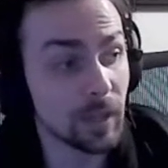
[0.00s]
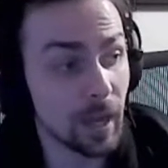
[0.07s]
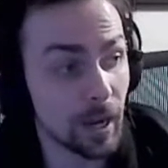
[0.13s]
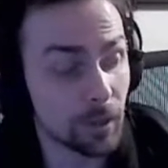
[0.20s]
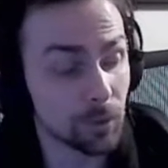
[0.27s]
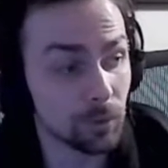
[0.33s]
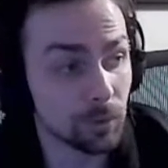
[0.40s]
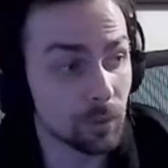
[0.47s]

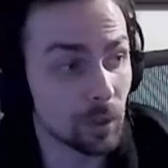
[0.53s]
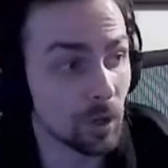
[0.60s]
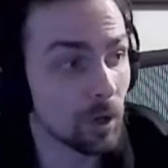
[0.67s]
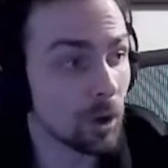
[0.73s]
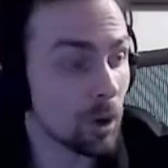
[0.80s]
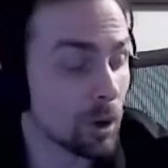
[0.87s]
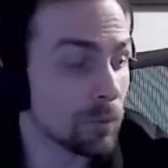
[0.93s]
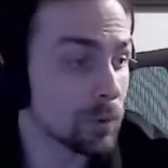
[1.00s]
hired
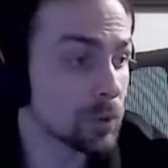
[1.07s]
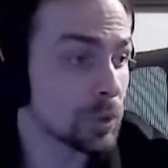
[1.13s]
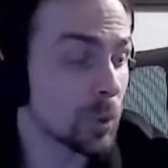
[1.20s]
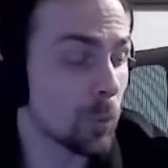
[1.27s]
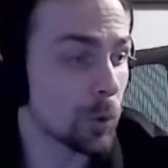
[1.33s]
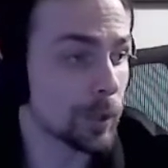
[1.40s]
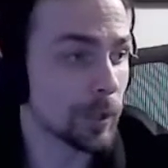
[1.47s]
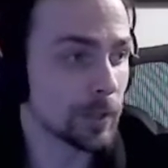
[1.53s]
over
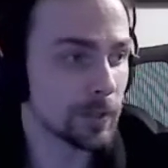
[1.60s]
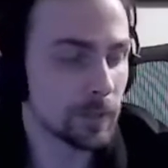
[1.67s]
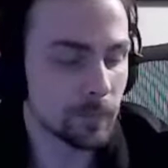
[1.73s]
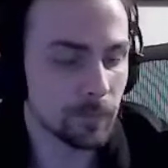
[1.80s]
someone else.